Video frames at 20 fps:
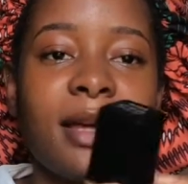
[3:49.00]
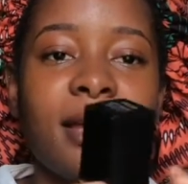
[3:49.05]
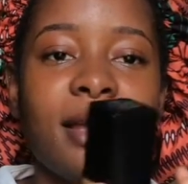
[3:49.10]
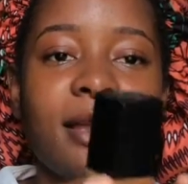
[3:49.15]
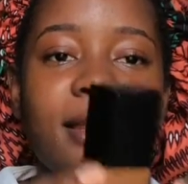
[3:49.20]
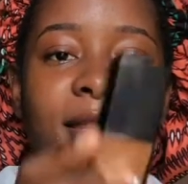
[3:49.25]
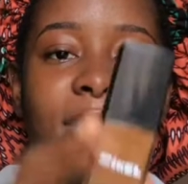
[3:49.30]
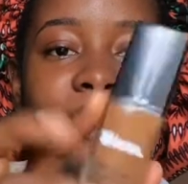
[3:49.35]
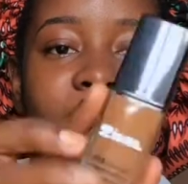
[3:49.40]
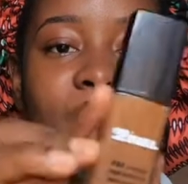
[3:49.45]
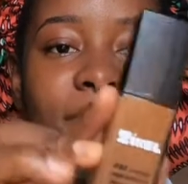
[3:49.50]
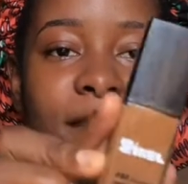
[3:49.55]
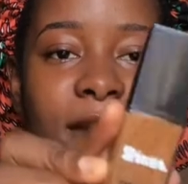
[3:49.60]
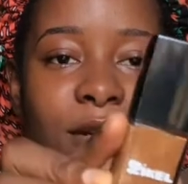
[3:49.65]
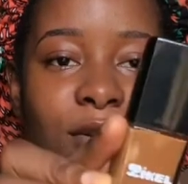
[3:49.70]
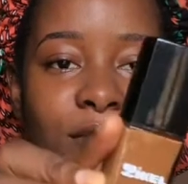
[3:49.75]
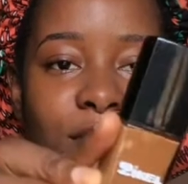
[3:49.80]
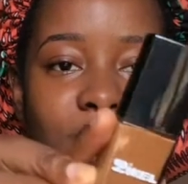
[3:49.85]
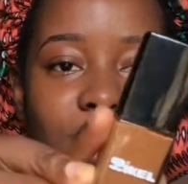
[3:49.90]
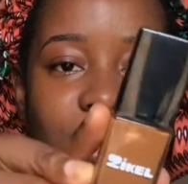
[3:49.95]
Their
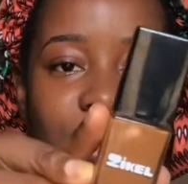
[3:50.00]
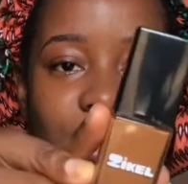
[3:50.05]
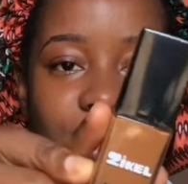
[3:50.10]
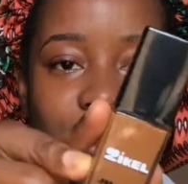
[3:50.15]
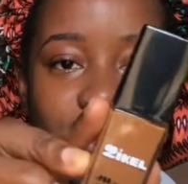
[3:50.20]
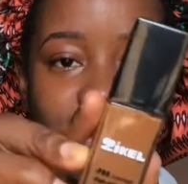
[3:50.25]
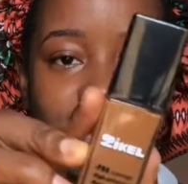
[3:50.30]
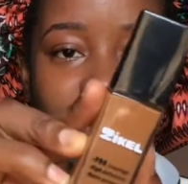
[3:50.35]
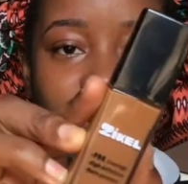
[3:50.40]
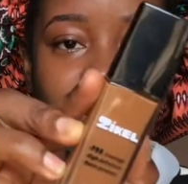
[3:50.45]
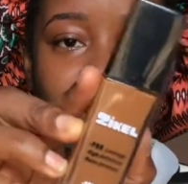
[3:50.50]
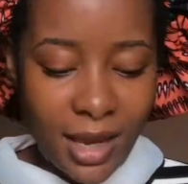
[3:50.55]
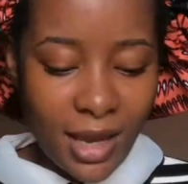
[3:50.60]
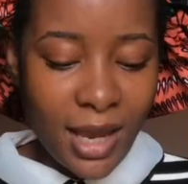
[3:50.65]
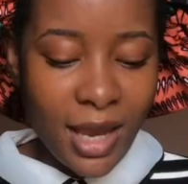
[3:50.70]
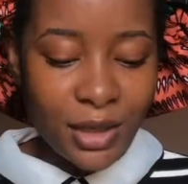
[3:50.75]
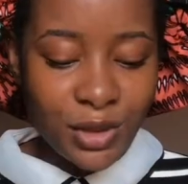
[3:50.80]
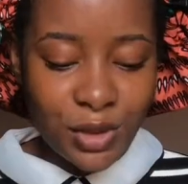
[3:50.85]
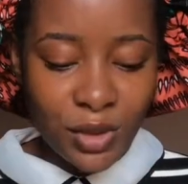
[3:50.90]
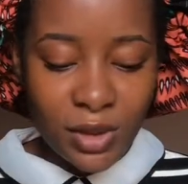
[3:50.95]
foundation,
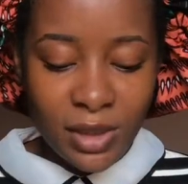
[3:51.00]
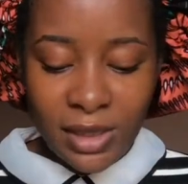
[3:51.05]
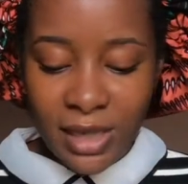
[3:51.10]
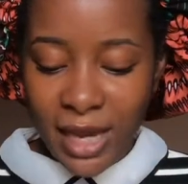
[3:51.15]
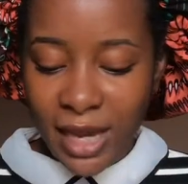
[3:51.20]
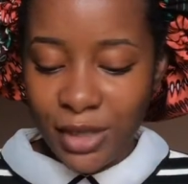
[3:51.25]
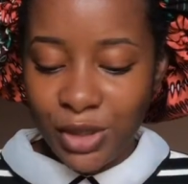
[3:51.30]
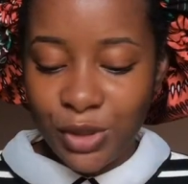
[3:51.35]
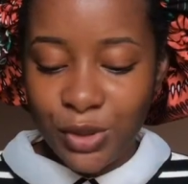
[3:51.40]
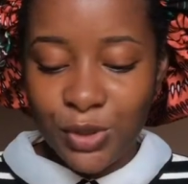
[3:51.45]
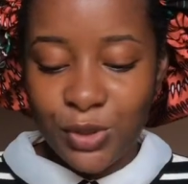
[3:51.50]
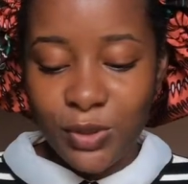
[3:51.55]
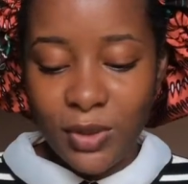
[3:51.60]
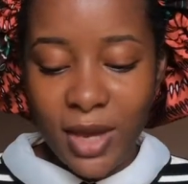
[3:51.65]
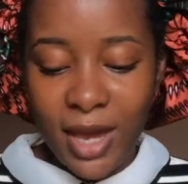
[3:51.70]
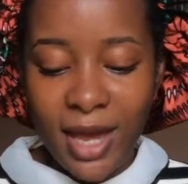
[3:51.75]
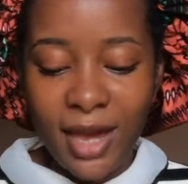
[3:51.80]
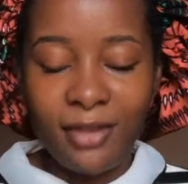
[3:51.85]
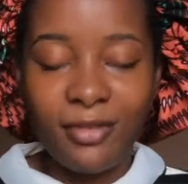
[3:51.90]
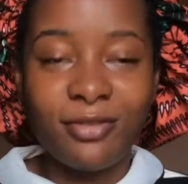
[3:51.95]
actually I used to
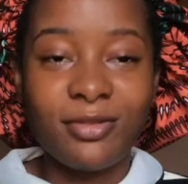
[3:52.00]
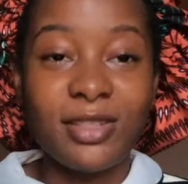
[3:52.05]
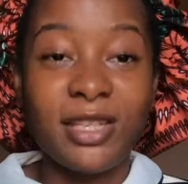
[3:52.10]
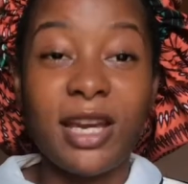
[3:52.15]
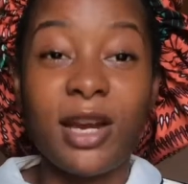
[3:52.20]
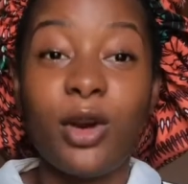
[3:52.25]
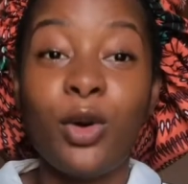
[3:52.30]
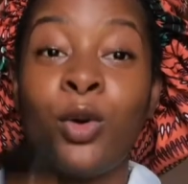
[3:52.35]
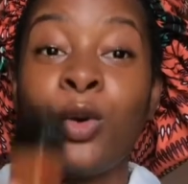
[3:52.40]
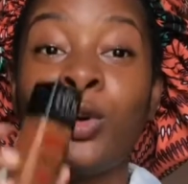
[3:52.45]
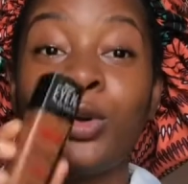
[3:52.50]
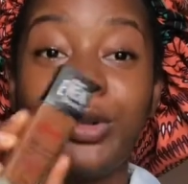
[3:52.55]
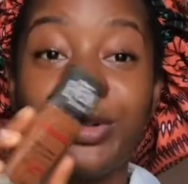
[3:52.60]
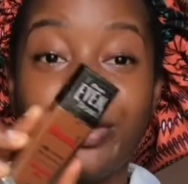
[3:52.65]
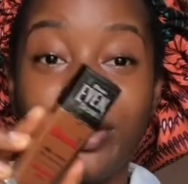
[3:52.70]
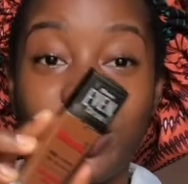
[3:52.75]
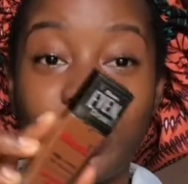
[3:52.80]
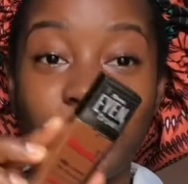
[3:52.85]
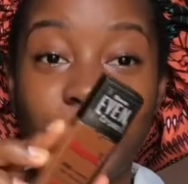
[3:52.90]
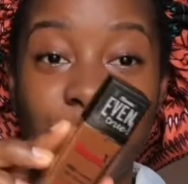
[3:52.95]
have their old
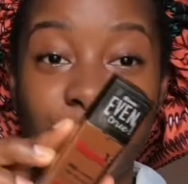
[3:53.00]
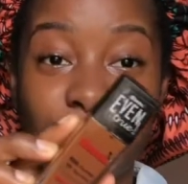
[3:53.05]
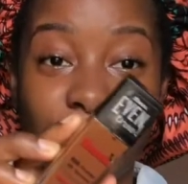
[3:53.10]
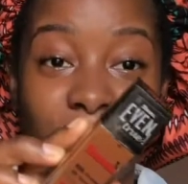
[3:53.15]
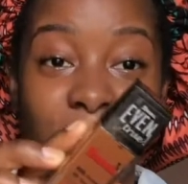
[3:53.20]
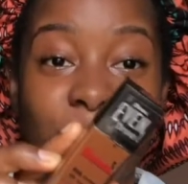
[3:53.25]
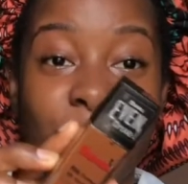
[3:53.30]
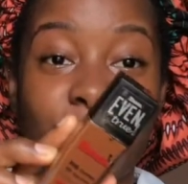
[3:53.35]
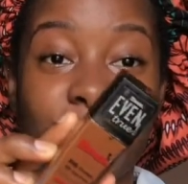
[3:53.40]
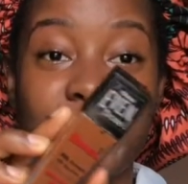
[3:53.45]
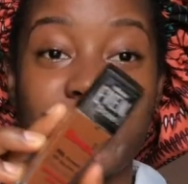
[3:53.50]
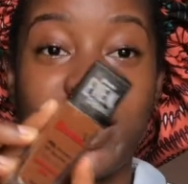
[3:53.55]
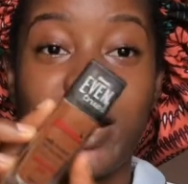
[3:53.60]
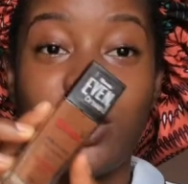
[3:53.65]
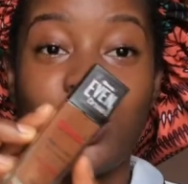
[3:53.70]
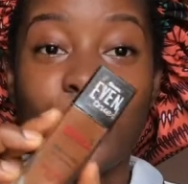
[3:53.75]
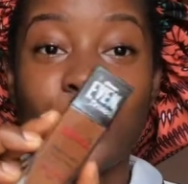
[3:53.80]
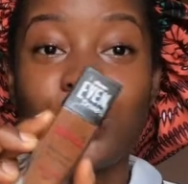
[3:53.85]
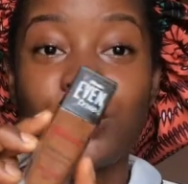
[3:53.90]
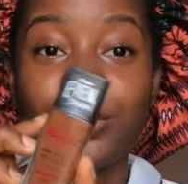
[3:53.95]
foundation. This was their
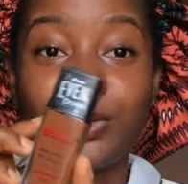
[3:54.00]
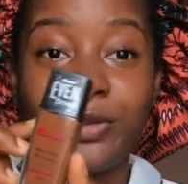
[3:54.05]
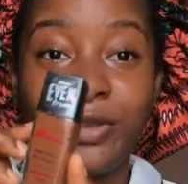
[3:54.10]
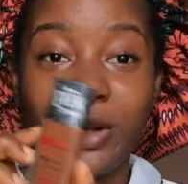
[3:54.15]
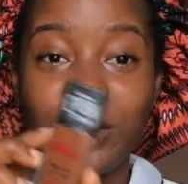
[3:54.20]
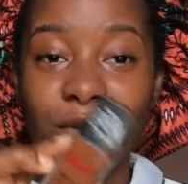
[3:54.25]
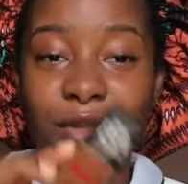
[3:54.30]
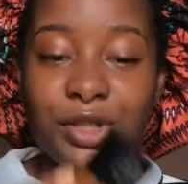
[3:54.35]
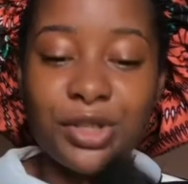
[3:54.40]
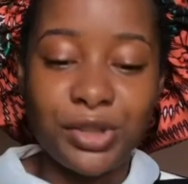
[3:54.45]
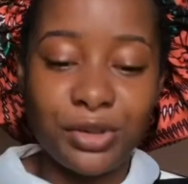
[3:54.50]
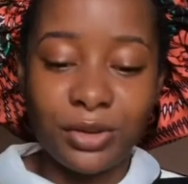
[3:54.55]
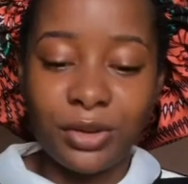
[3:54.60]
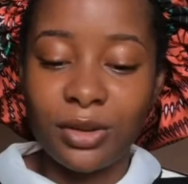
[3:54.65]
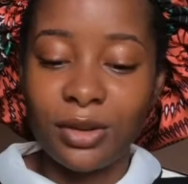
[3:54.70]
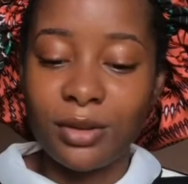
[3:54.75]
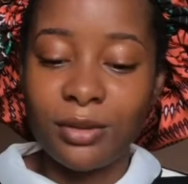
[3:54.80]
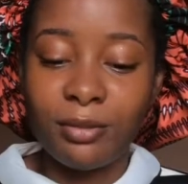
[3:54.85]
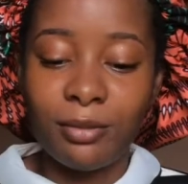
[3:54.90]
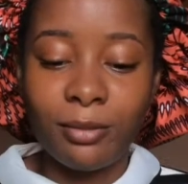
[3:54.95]
old
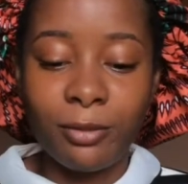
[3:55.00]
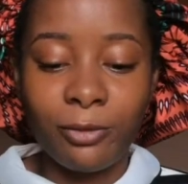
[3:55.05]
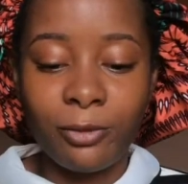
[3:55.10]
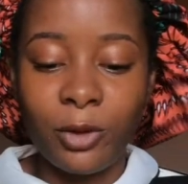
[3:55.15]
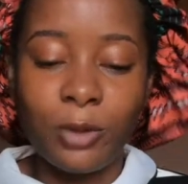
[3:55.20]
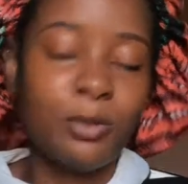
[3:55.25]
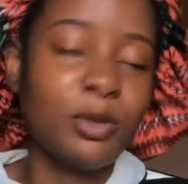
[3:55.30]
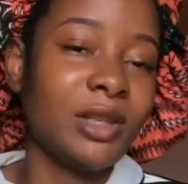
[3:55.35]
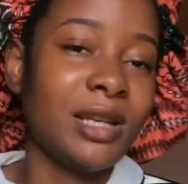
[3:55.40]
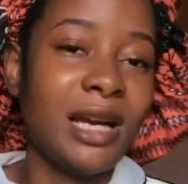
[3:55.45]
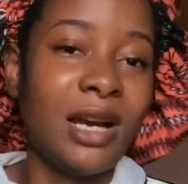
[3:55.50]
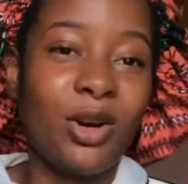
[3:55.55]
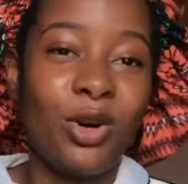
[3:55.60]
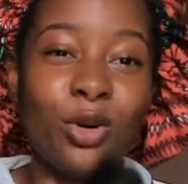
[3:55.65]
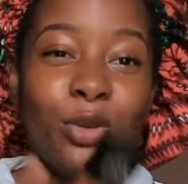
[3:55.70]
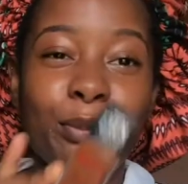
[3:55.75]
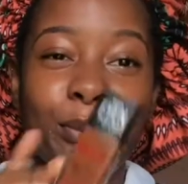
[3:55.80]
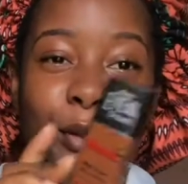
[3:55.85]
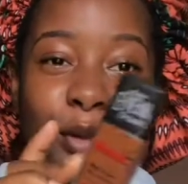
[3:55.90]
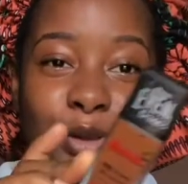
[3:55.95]
foundation formula
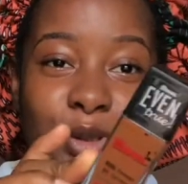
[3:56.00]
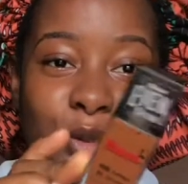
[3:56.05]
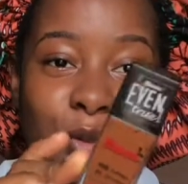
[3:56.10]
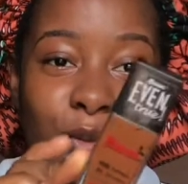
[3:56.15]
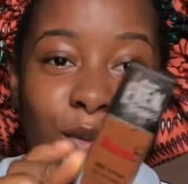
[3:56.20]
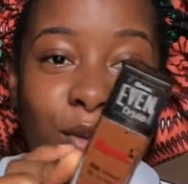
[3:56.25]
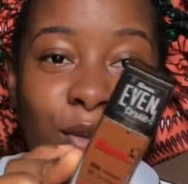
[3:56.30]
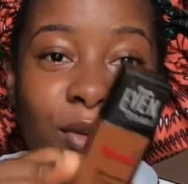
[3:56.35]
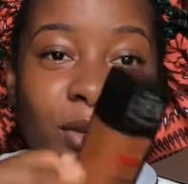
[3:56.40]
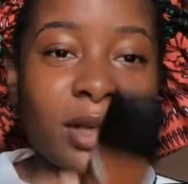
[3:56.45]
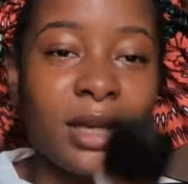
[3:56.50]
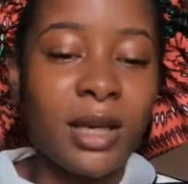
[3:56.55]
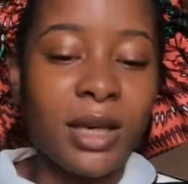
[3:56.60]
or bottle.